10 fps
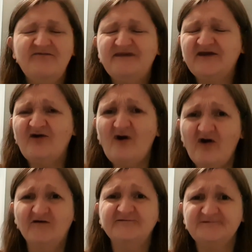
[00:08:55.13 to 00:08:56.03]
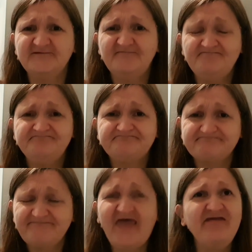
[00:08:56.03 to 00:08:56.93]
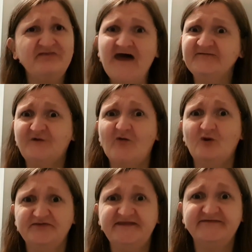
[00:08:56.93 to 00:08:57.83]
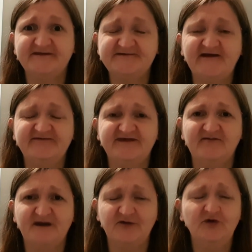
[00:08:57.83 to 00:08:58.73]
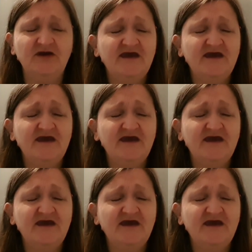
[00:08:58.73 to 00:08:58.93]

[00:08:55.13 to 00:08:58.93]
Because that's what I wanted to chat to you about.